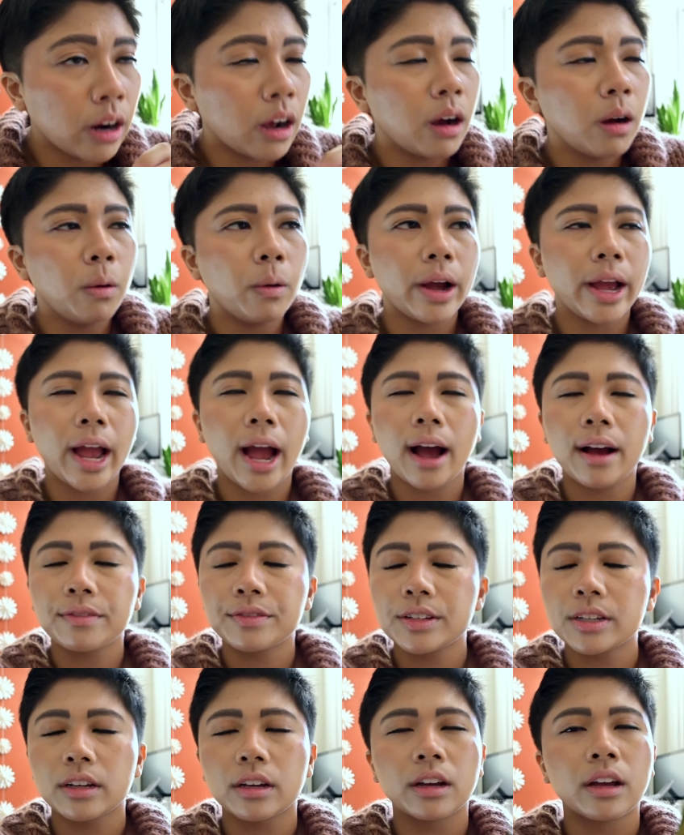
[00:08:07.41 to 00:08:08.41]
oh, I have
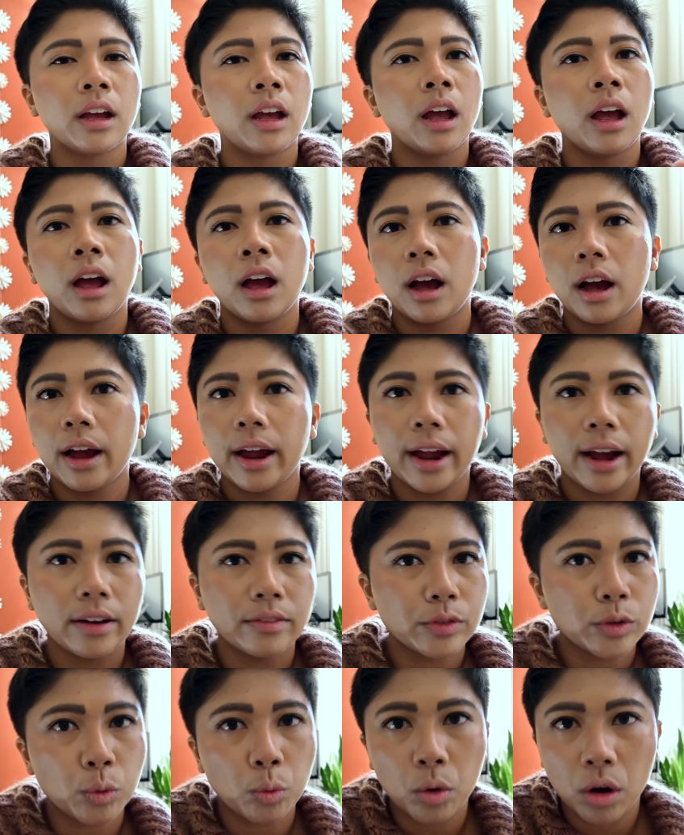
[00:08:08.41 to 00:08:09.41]

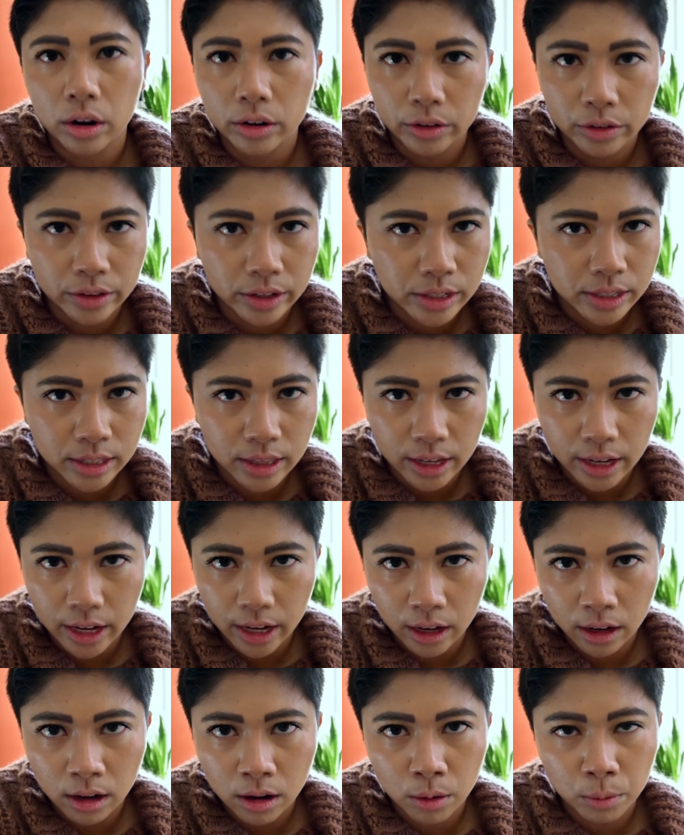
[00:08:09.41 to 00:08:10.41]
to water this
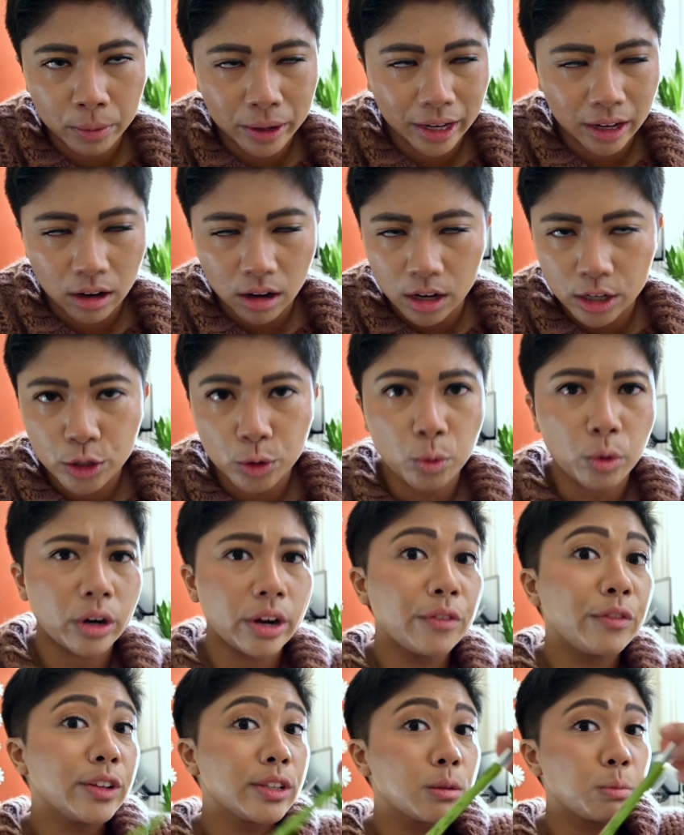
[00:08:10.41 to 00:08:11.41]
thing. Oh my gosh. Or
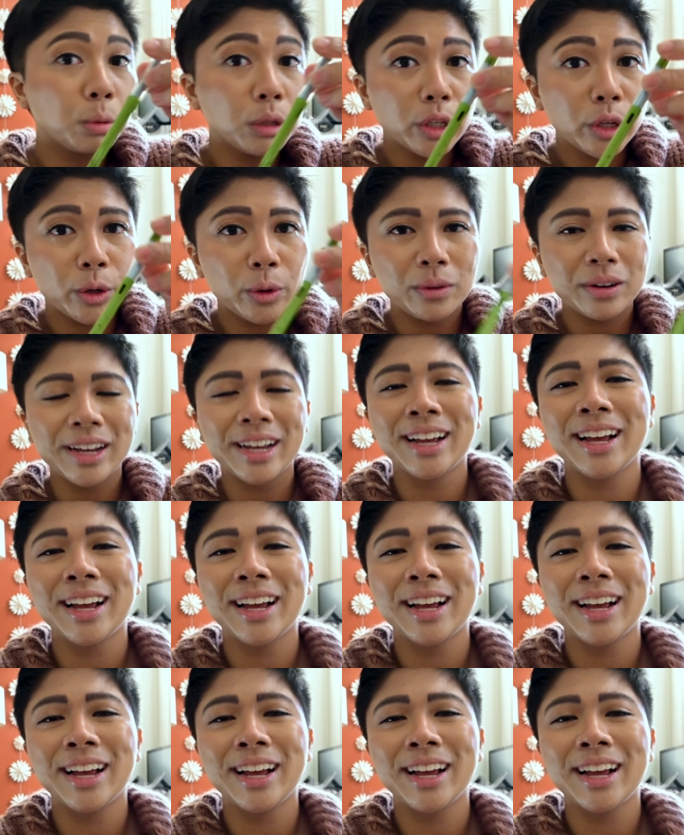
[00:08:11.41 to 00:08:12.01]
if it's blue,